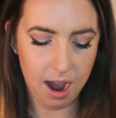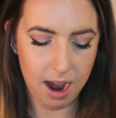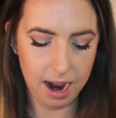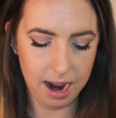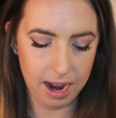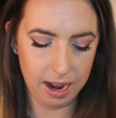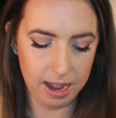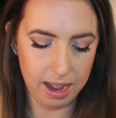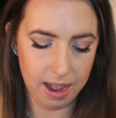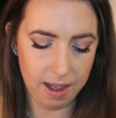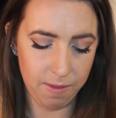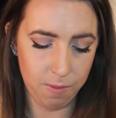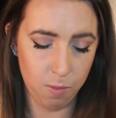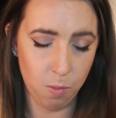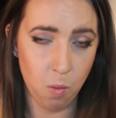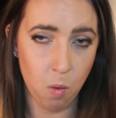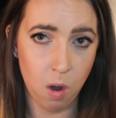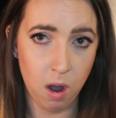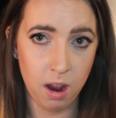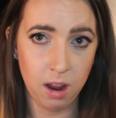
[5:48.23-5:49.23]
I
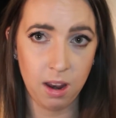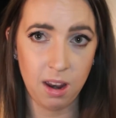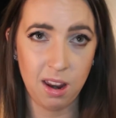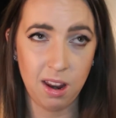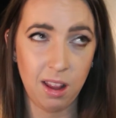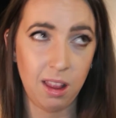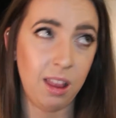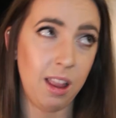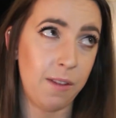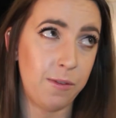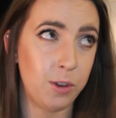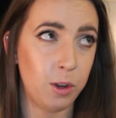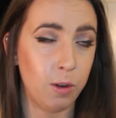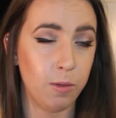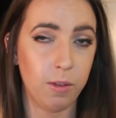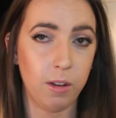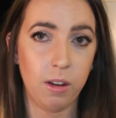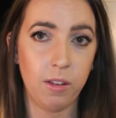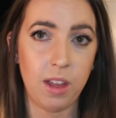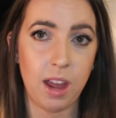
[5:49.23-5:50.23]
have one left
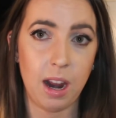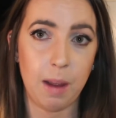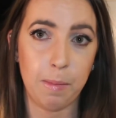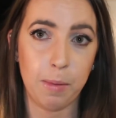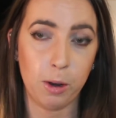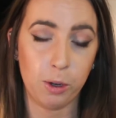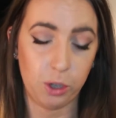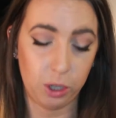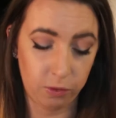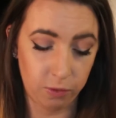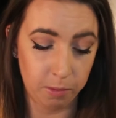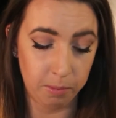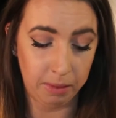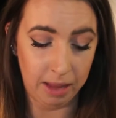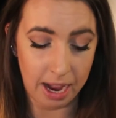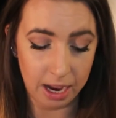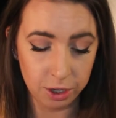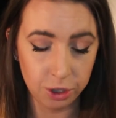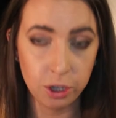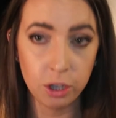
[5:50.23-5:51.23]
over that I purchased from
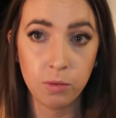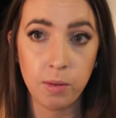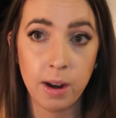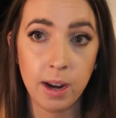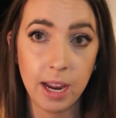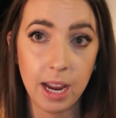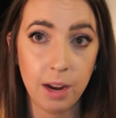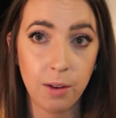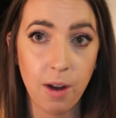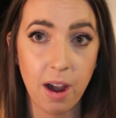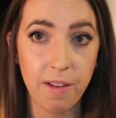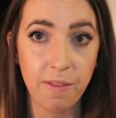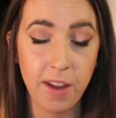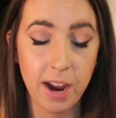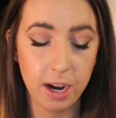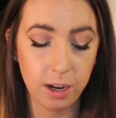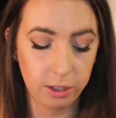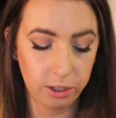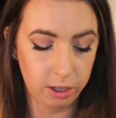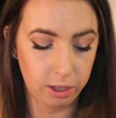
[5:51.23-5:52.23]
last year's Renegade Craft
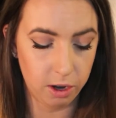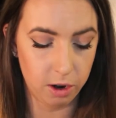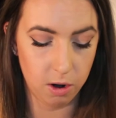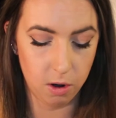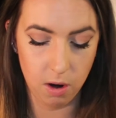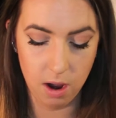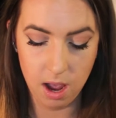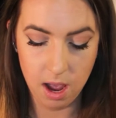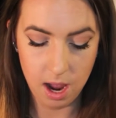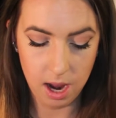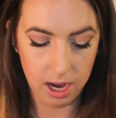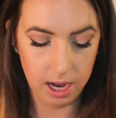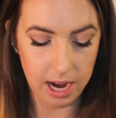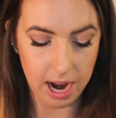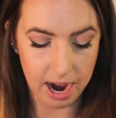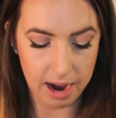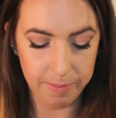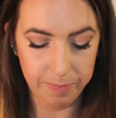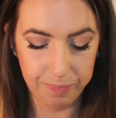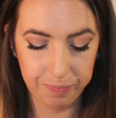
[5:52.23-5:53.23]
Fair. So
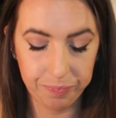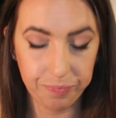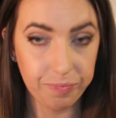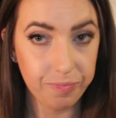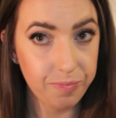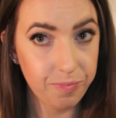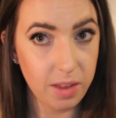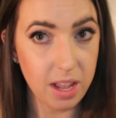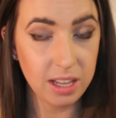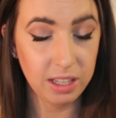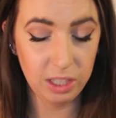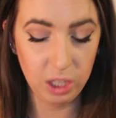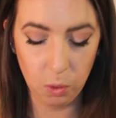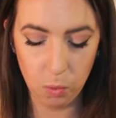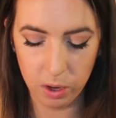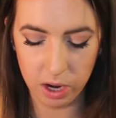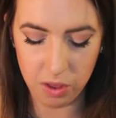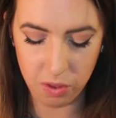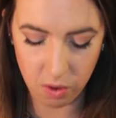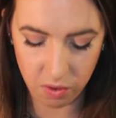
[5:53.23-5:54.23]
yeah, still
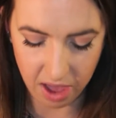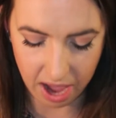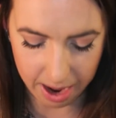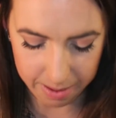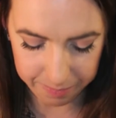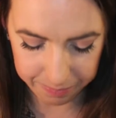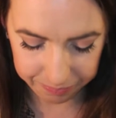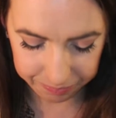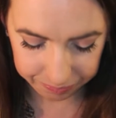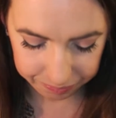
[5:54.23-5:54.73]
working through that.